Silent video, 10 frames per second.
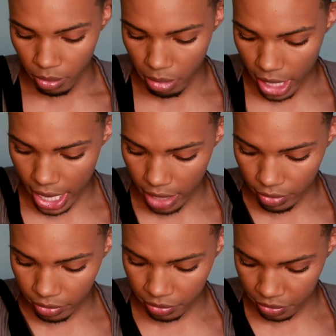
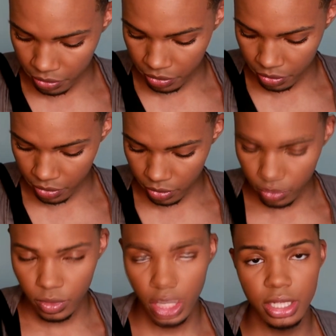But
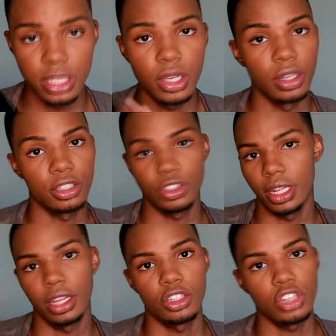it's still
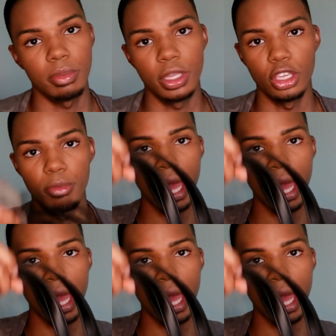an extremely cute